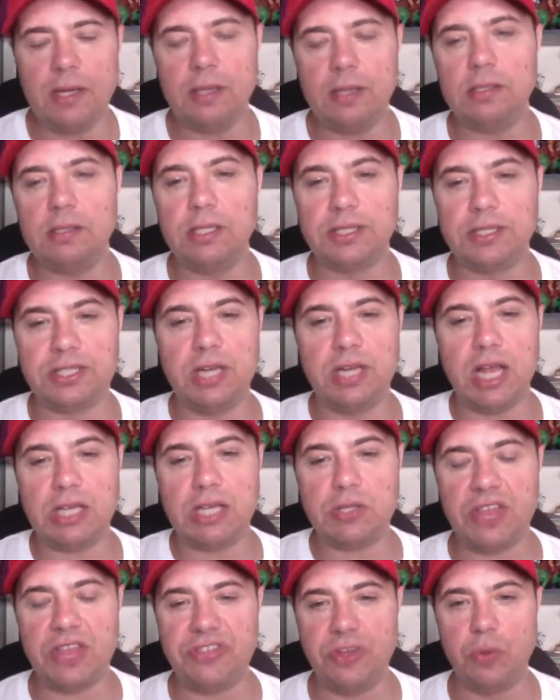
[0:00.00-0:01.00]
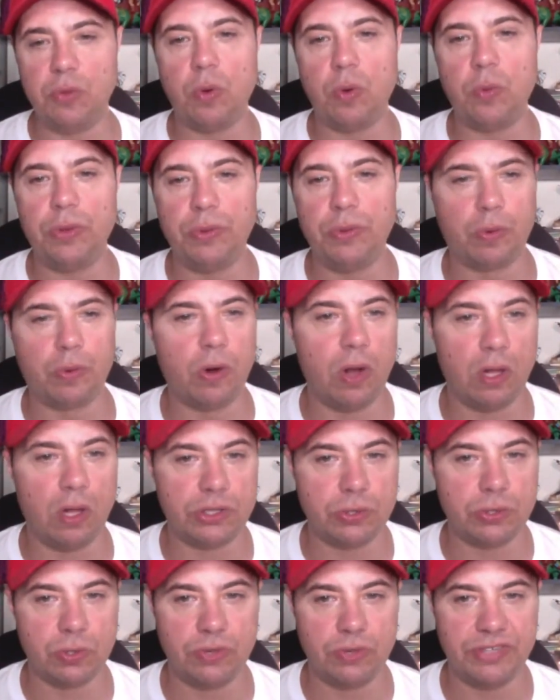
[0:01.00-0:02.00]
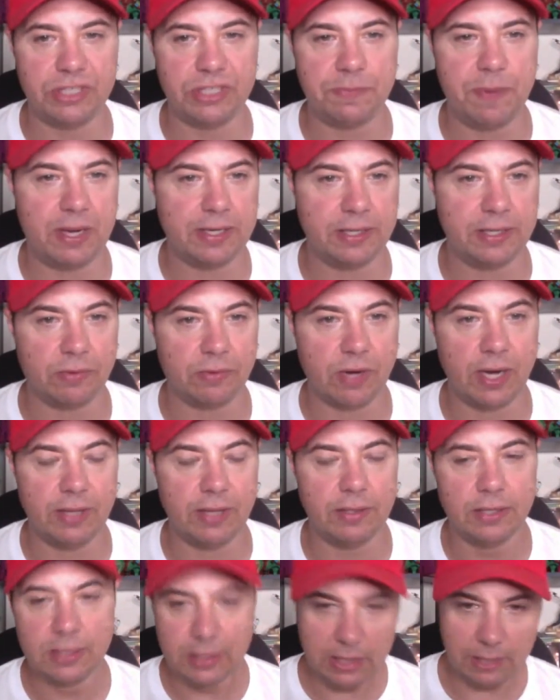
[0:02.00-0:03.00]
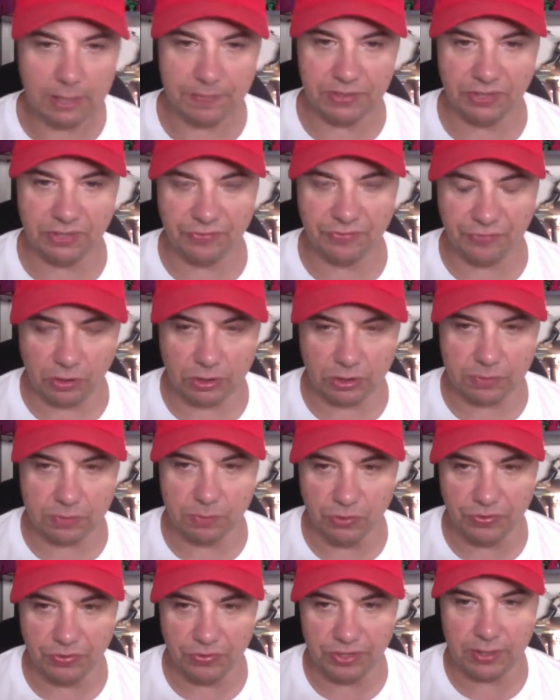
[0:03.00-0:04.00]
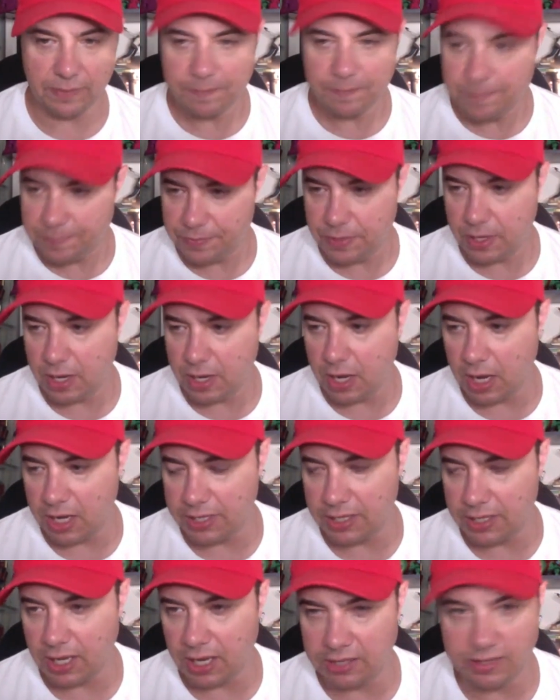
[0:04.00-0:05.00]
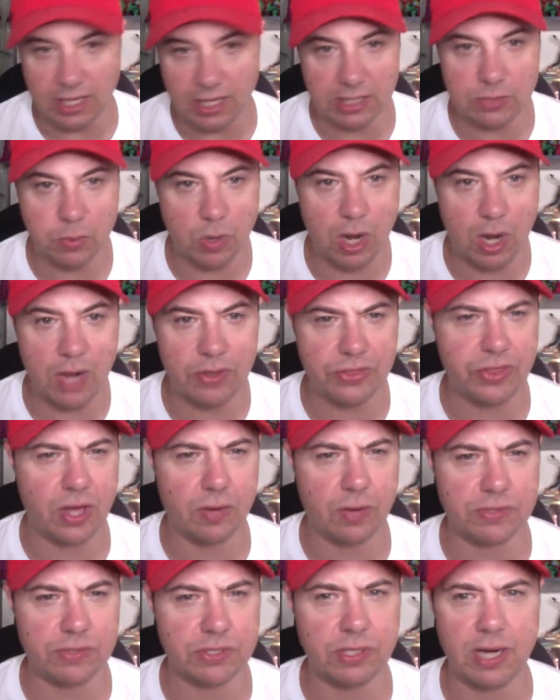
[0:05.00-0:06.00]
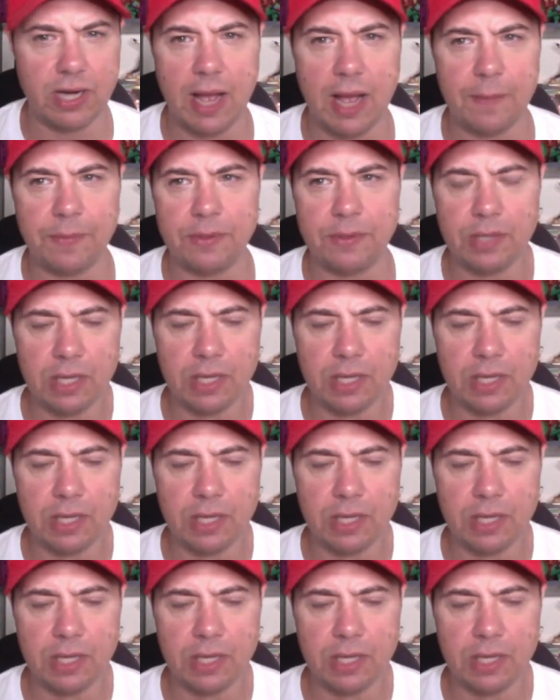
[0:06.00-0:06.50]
listen, that's I think what we were all sort of expecting, right? I mean, the first movie, I that's where I thought was going to happen.